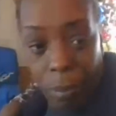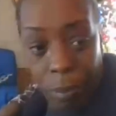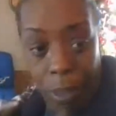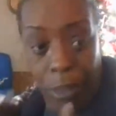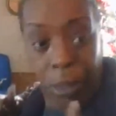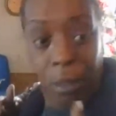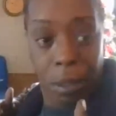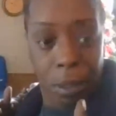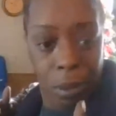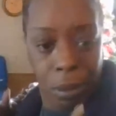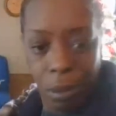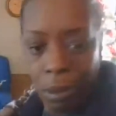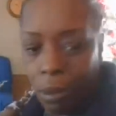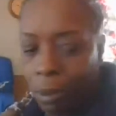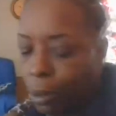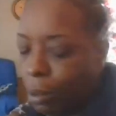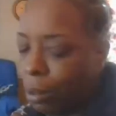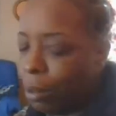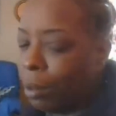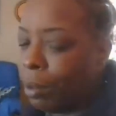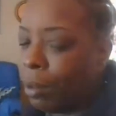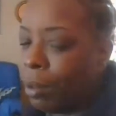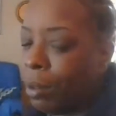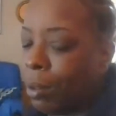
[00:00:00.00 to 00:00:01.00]
I'm here.
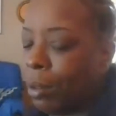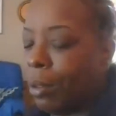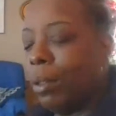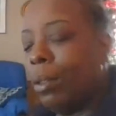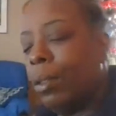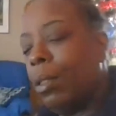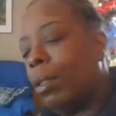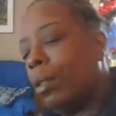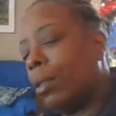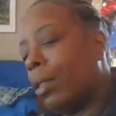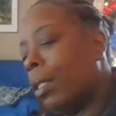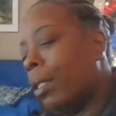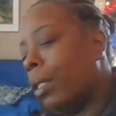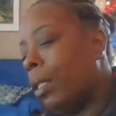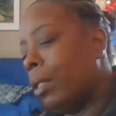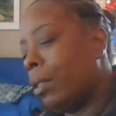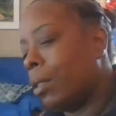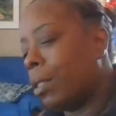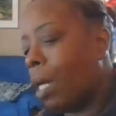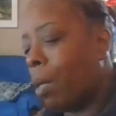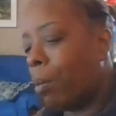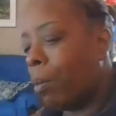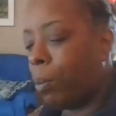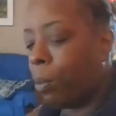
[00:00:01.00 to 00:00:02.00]
No, that
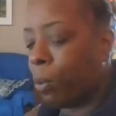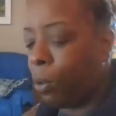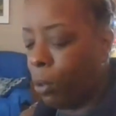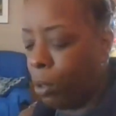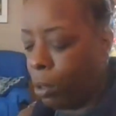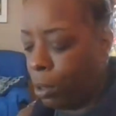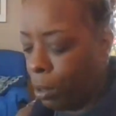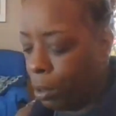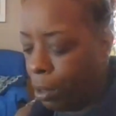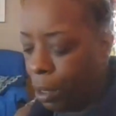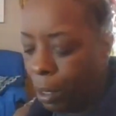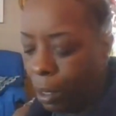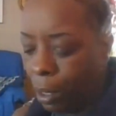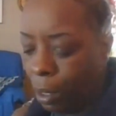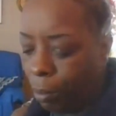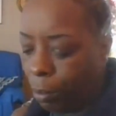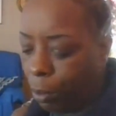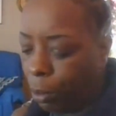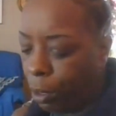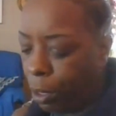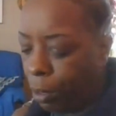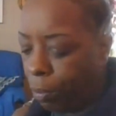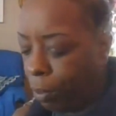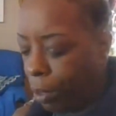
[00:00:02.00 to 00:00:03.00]
ain't the type of Christian I
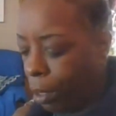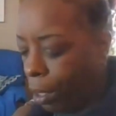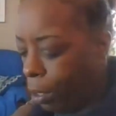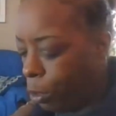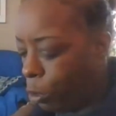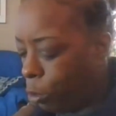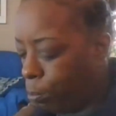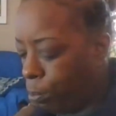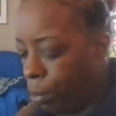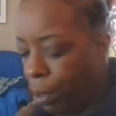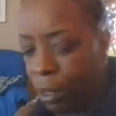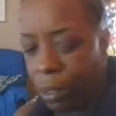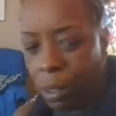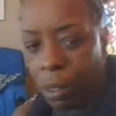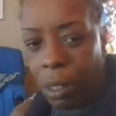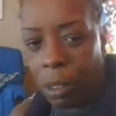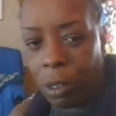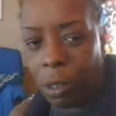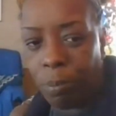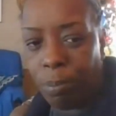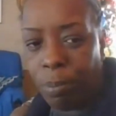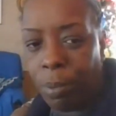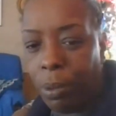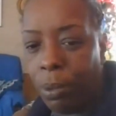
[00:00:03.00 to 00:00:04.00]
am. You give God your best,
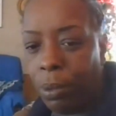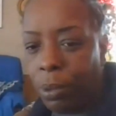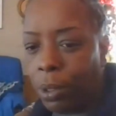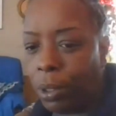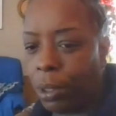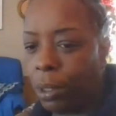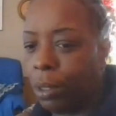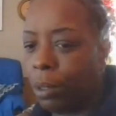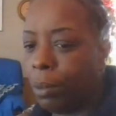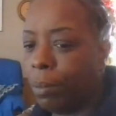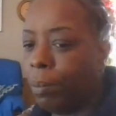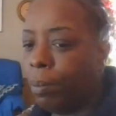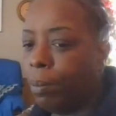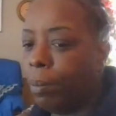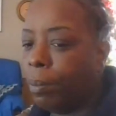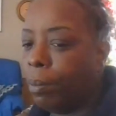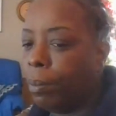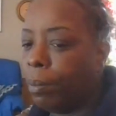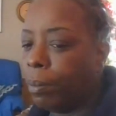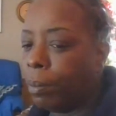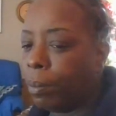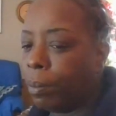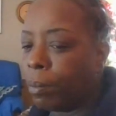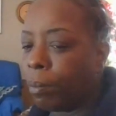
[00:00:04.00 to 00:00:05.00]
not your bullshit.
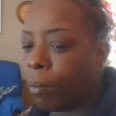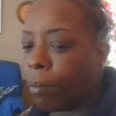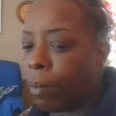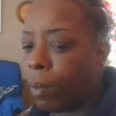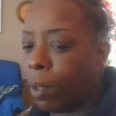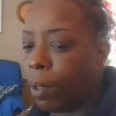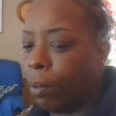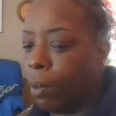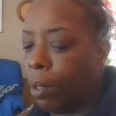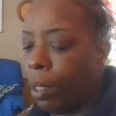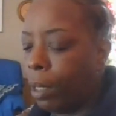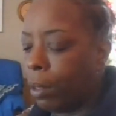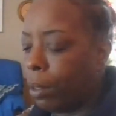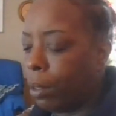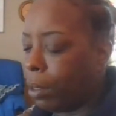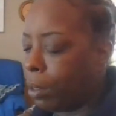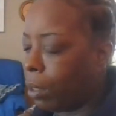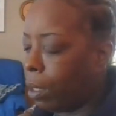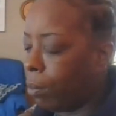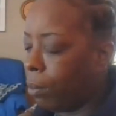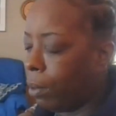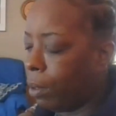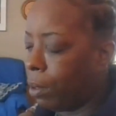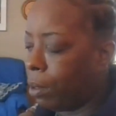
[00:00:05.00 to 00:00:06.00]
Well, I
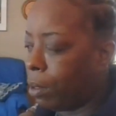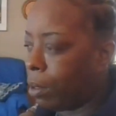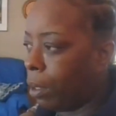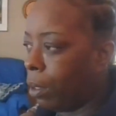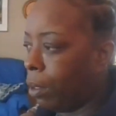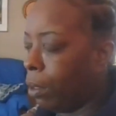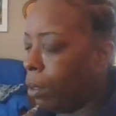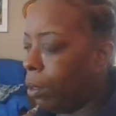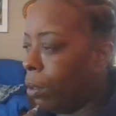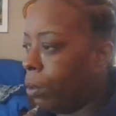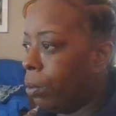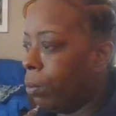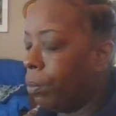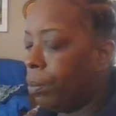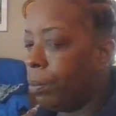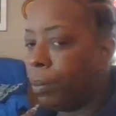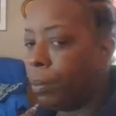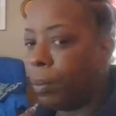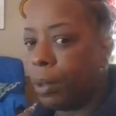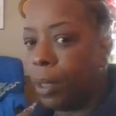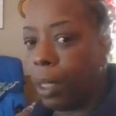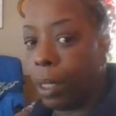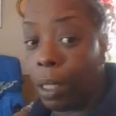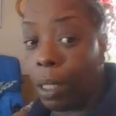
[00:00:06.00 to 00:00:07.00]
guess I'd rather stay home,
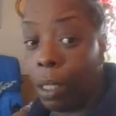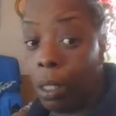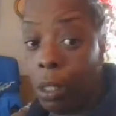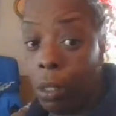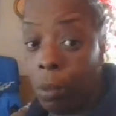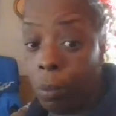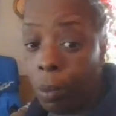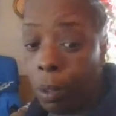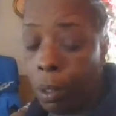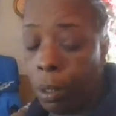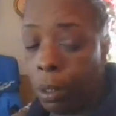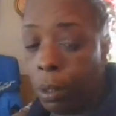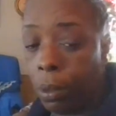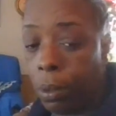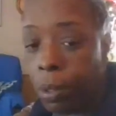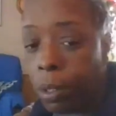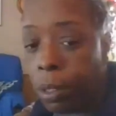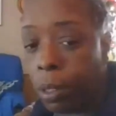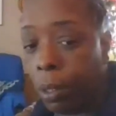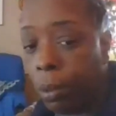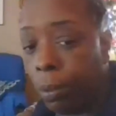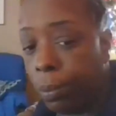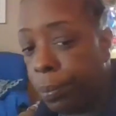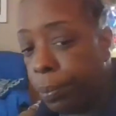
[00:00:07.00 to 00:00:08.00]
and I got homework to do,
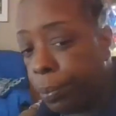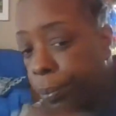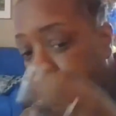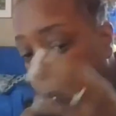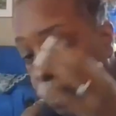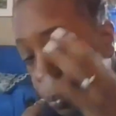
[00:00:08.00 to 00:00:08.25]
so.